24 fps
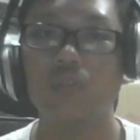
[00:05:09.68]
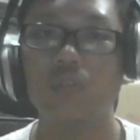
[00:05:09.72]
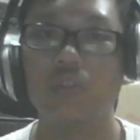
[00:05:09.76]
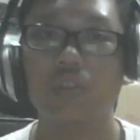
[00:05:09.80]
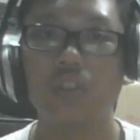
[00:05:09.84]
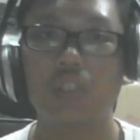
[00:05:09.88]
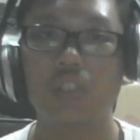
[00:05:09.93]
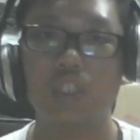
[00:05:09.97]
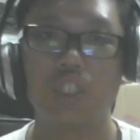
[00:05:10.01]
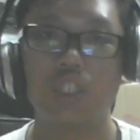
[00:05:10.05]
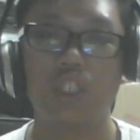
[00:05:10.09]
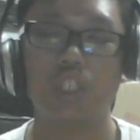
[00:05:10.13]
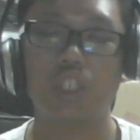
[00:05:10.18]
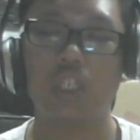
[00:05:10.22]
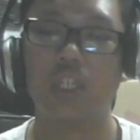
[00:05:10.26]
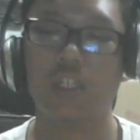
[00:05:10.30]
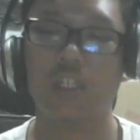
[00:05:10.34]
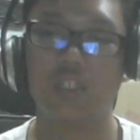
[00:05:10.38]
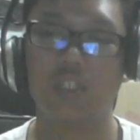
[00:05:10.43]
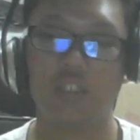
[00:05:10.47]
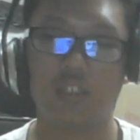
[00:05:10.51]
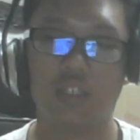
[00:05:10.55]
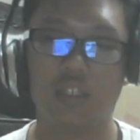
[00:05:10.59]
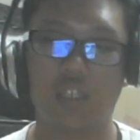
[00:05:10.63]
the shit
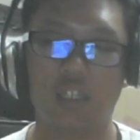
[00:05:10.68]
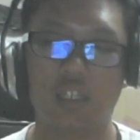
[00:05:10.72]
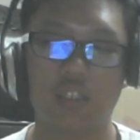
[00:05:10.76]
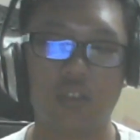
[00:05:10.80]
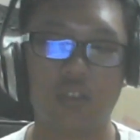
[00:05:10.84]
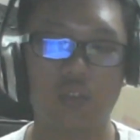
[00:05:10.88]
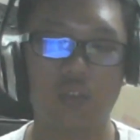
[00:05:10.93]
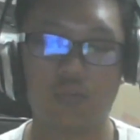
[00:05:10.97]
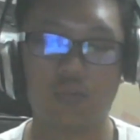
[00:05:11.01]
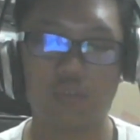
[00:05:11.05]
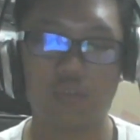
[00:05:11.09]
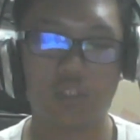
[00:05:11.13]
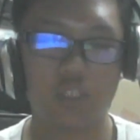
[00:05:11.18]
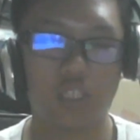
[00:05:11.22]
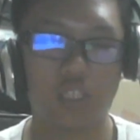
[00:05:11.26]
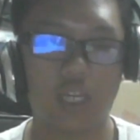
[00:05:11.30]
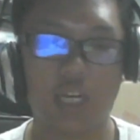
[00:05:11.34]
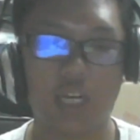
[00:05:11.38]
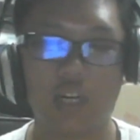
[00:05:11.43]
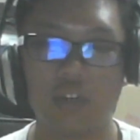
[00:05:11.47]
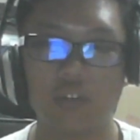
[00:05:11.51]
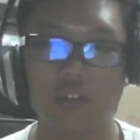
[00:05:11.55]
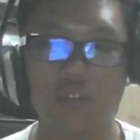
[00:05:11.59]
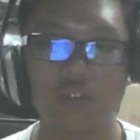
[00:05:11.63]
that goes
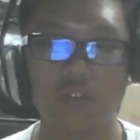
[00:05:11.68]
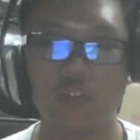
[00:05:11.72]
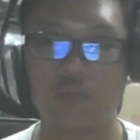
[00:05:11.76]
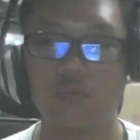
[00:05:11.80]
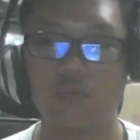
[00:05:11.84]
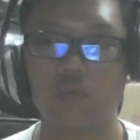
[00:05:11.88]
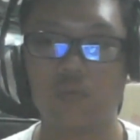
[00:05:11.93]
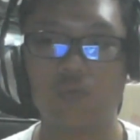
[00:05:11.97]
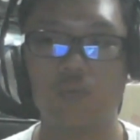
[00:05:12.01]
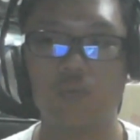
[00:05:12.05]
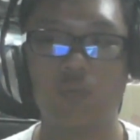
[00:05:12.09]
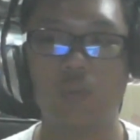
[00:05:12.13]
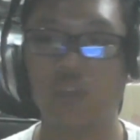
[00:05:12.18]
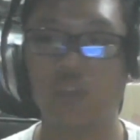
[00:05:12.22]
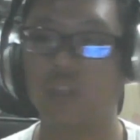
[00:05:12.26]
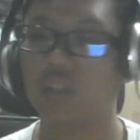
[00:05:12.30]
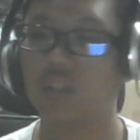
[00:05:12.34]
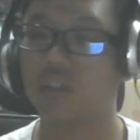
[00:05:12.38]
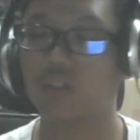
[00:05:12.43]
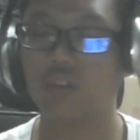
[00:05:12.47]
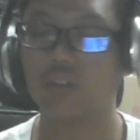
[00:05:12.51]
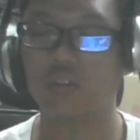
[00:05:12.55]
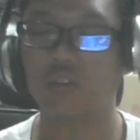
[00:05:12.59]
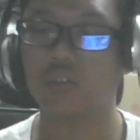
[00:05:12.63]
down with
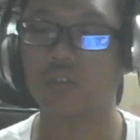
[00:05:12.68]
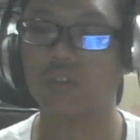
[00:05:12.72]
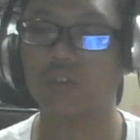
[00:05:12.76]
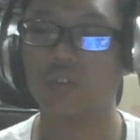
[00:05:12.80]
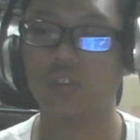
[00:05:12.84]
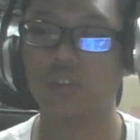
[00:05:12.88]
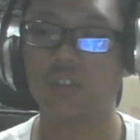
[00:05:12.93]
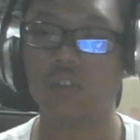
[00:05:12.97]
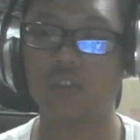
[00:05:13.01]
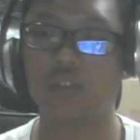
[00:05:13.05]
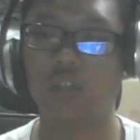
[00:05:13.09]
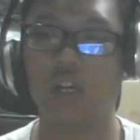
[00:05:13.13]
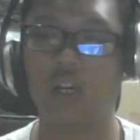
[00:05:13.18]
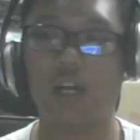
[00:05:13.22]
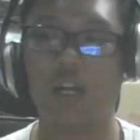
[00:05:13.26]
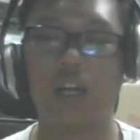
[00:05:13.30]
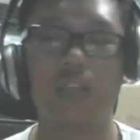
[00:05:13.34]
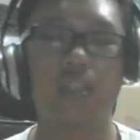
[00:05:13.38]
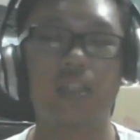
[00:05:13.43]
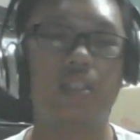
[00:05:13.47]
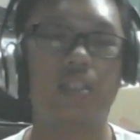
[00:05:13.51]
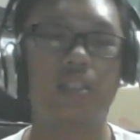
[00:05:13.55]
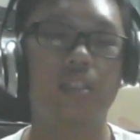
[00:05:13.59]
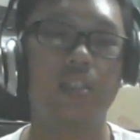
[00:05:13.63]
girls. You know,
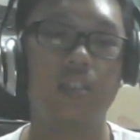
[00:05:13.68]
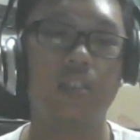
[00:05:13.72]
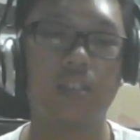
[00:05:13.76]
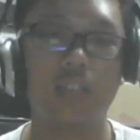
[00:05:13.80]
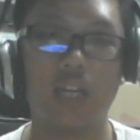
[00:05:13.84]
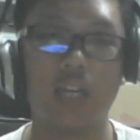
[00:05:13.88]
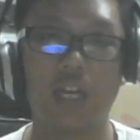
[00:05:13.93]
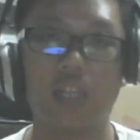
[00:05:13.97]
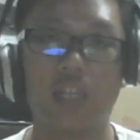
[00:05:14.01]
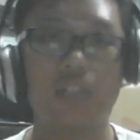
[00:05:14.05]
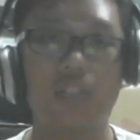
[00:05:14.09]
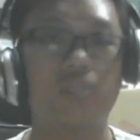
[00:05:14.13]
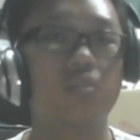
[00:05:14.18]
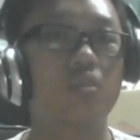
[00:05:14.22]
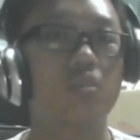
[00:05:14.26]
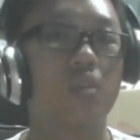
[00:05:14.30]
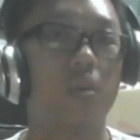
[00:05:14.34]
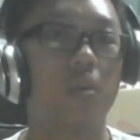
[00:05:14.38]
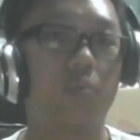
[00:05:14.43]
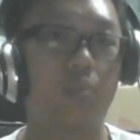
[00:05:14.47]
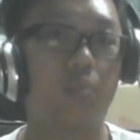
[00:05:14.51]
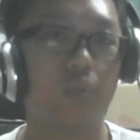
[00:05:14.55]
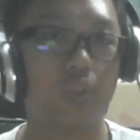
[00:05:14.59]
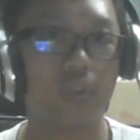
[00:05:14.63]
I I grew
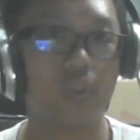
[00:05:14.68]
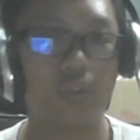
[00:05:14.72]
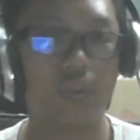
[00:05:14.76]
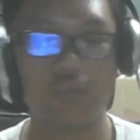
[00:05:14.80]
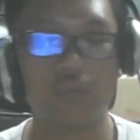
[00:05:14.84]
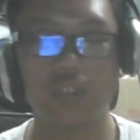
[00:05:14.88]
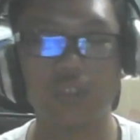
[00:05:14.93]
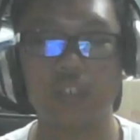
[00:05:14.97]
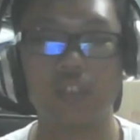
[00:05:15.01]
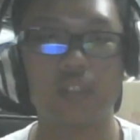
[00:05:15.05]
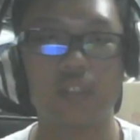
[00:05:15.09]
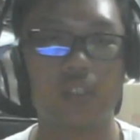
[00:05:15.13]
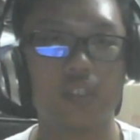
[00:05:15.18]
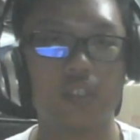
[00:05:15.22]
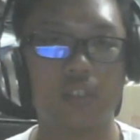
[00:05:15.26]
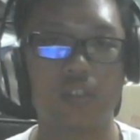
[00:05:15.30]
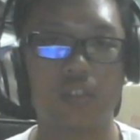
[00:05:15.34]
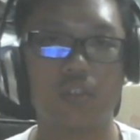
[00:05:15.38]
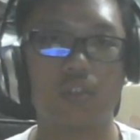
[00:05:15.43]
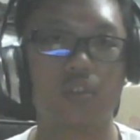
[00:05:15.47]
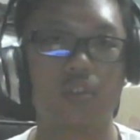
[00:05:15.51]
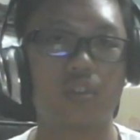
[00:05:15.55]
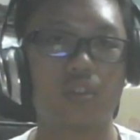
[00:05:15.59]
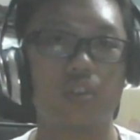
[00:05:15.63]
up with three
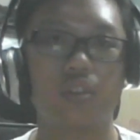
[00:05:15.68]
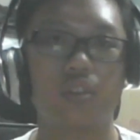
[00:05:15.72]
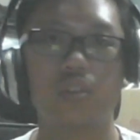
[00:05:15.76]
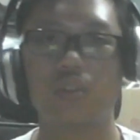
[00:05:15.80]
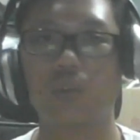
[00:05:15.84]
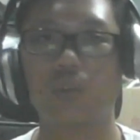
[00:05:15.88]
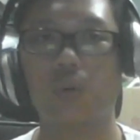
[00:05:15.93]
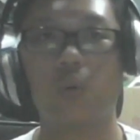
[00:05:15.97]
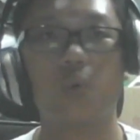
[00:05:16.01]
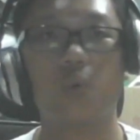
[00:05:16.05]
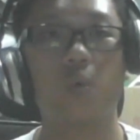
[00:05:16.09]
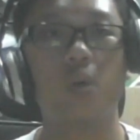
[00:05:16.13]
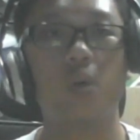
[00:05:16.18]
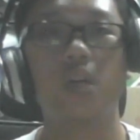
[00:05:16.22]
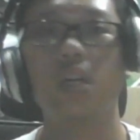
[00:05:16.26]
sisters, so